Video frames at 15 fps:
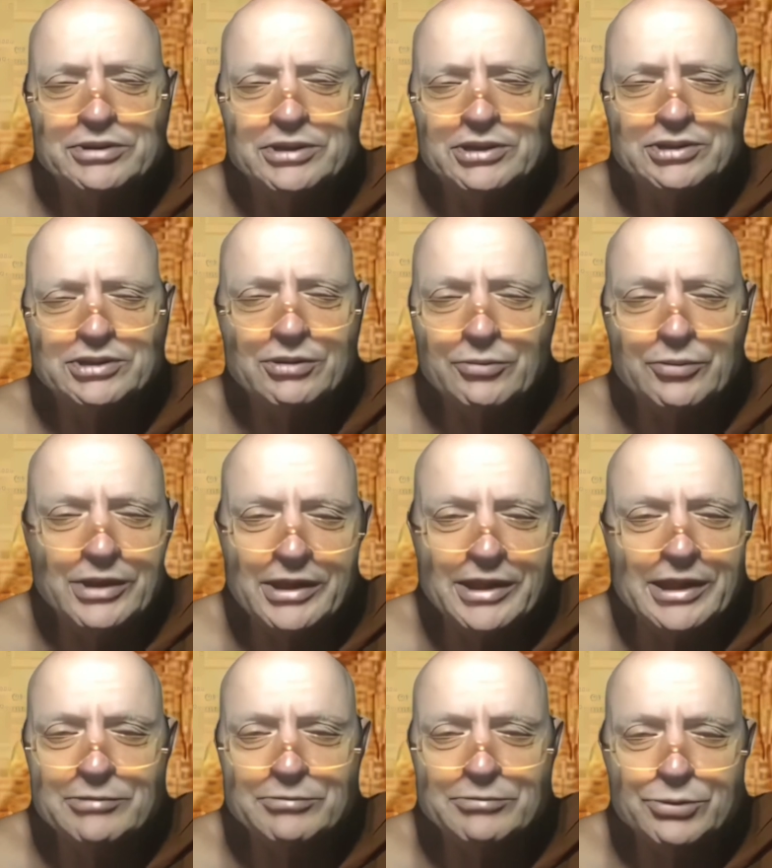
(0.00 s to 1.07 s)
it's not really
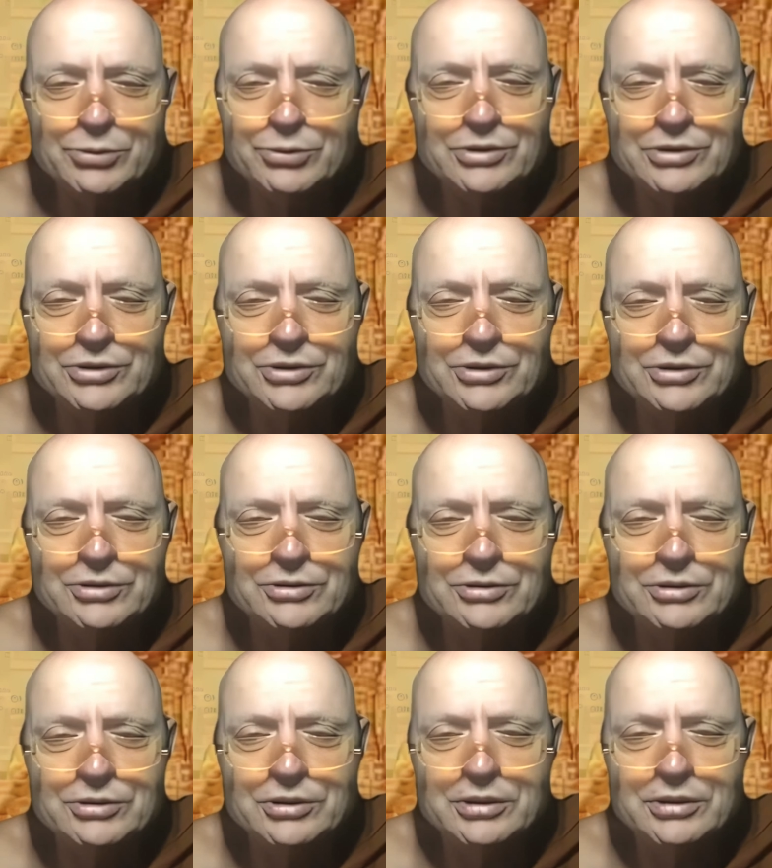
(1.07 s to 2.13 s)
that important to you,
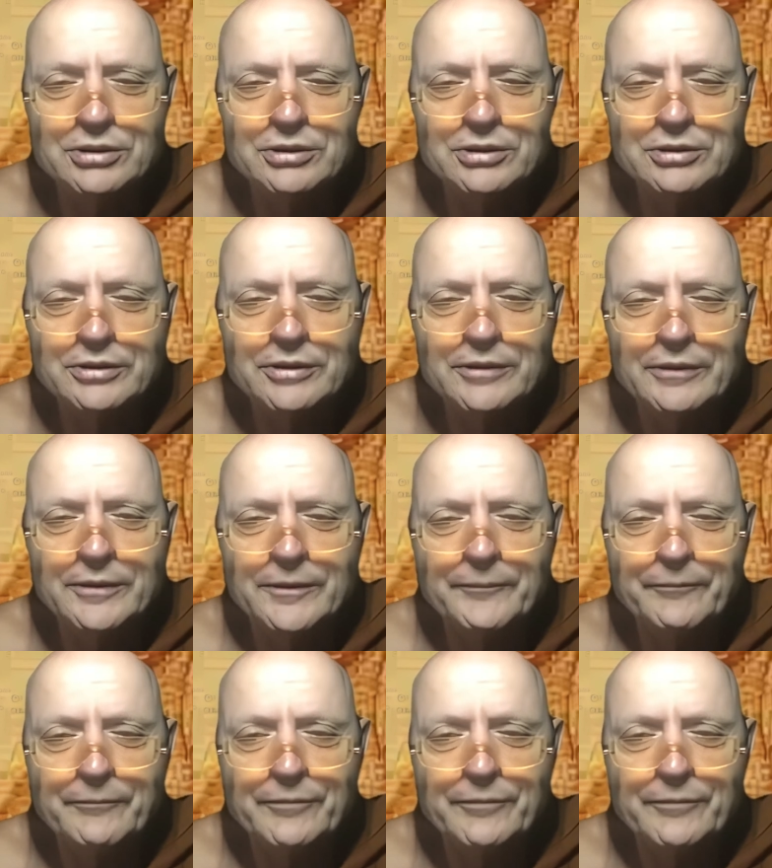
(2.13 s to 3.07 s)
you know.